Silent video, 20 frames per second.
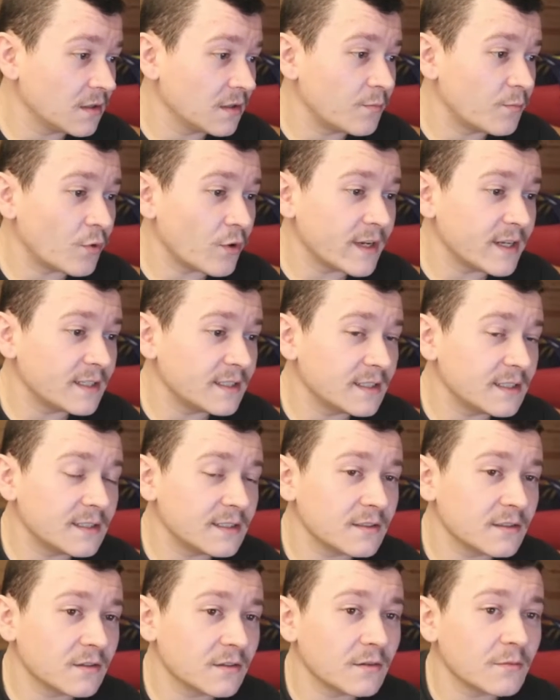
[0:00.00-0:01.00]
The
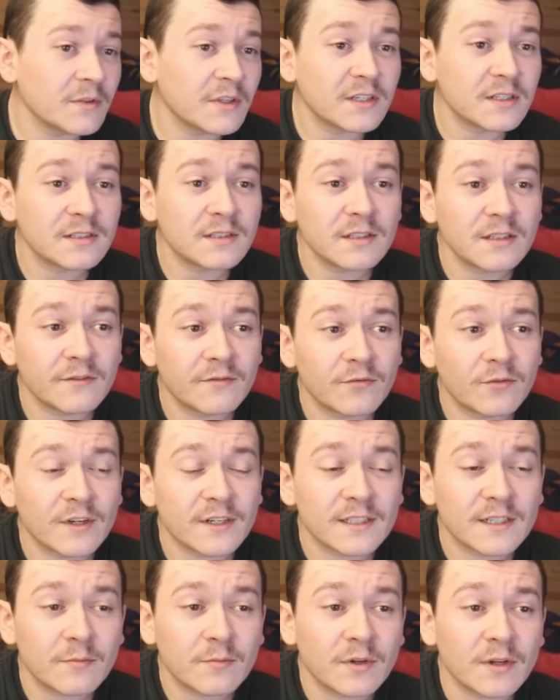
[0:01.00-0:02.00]
prices, because if, for
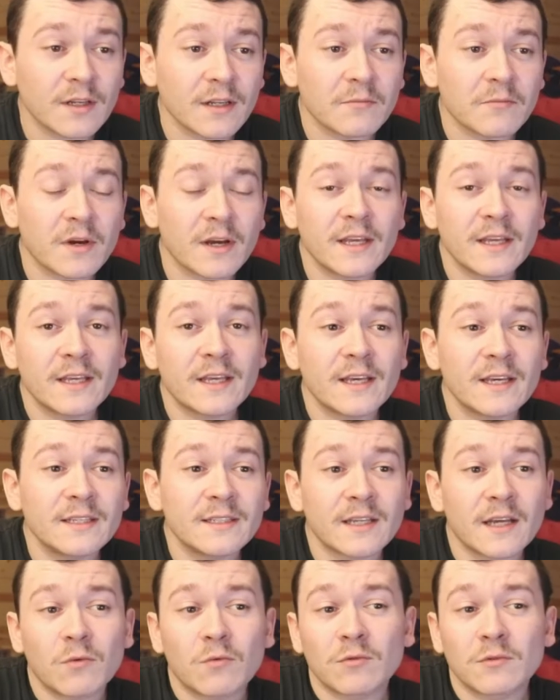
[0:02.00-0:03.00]
example, in my
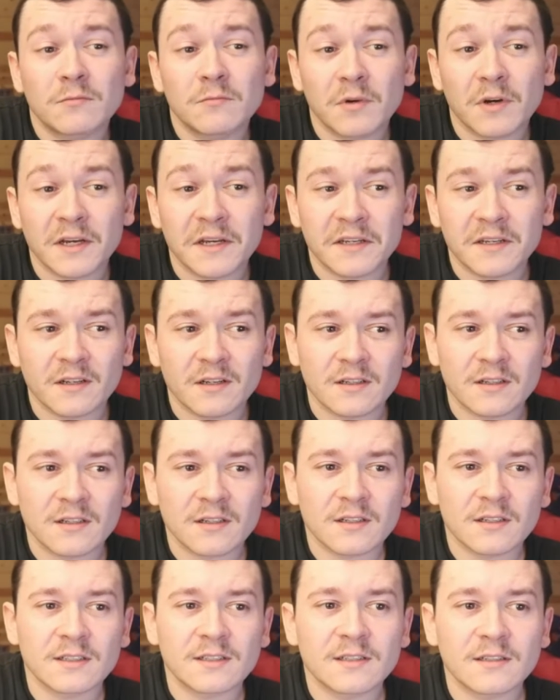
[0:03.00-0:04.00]
case, I won't buy
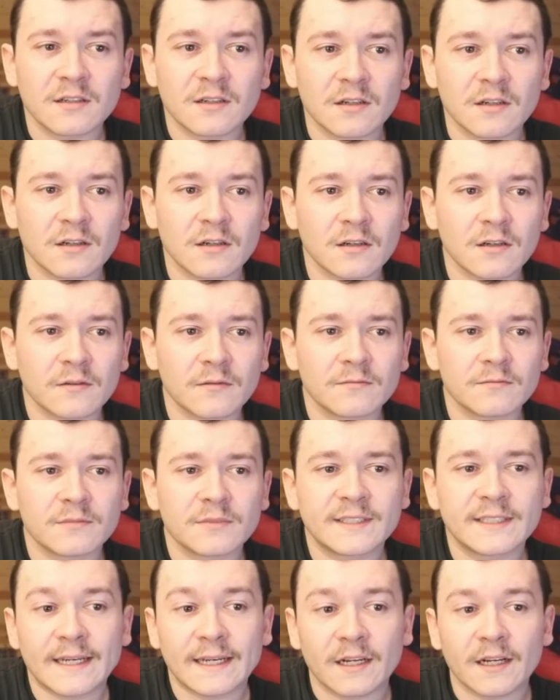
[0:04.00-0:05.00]
a
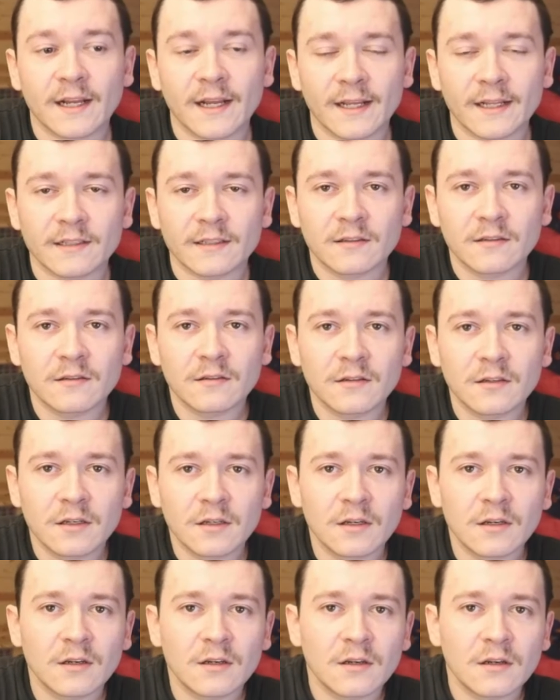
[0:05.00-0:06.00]
second hand.
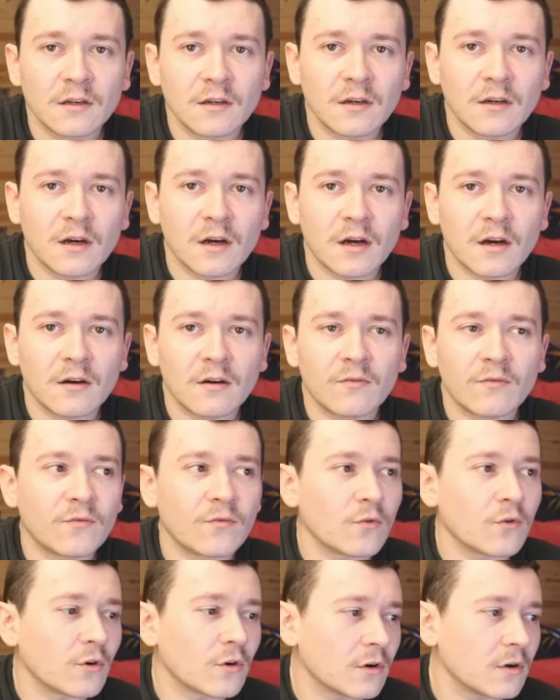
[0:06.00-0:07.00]

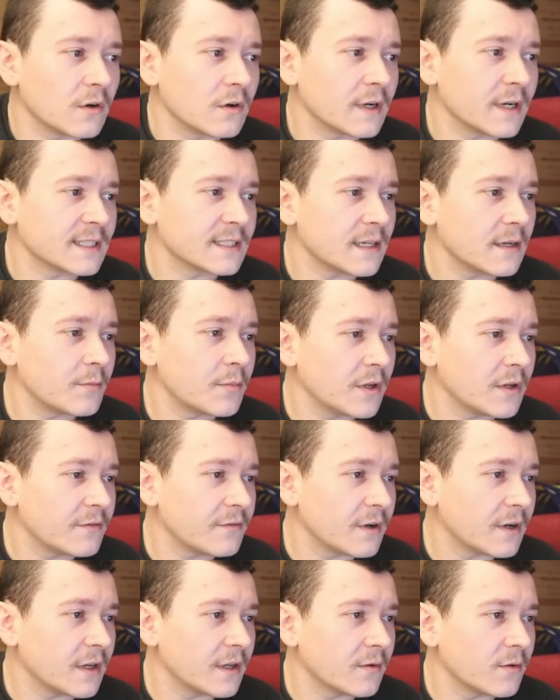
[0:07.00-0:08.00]
For example,
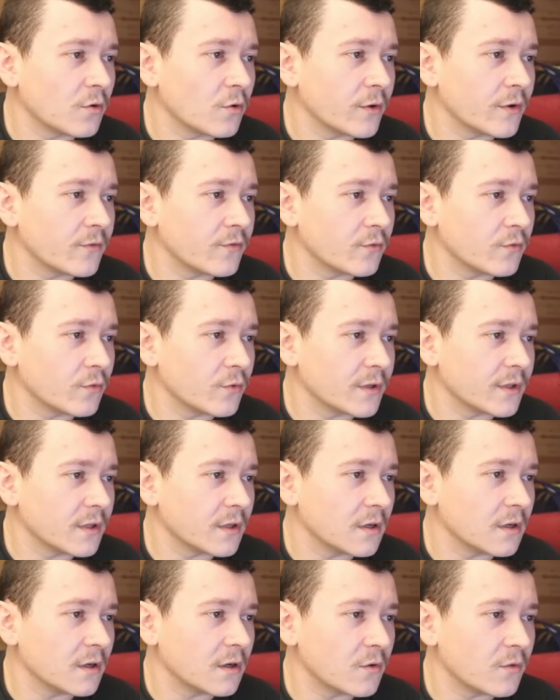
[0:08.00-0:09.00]
if I'm going with
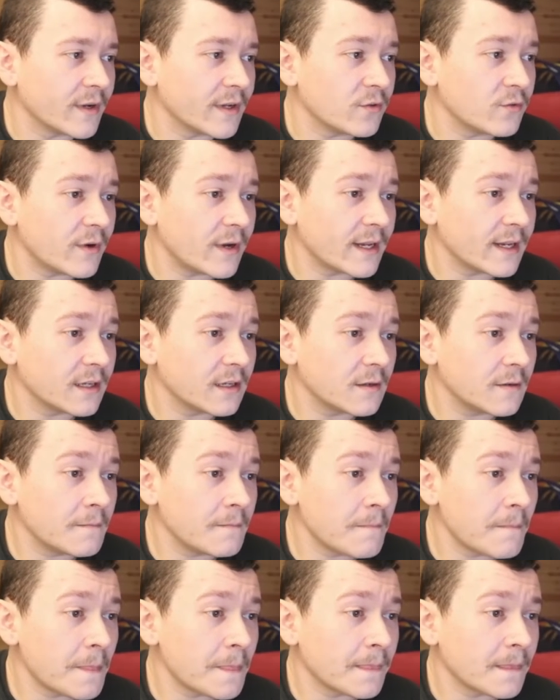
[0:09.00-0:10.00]
a Red Dragon,
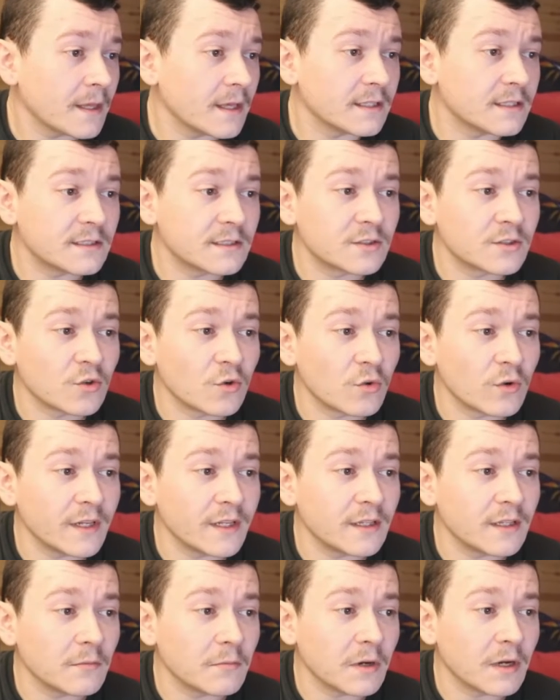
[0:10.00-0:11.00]
it's so
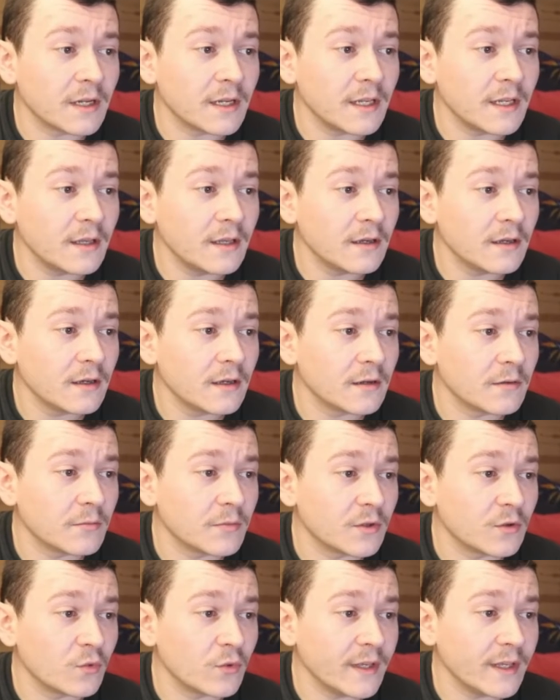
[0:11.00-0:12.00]
little money
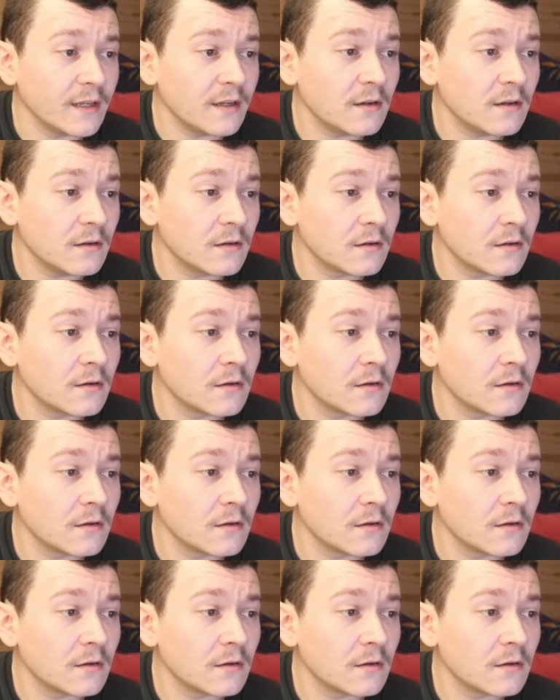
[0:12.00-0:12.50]
in between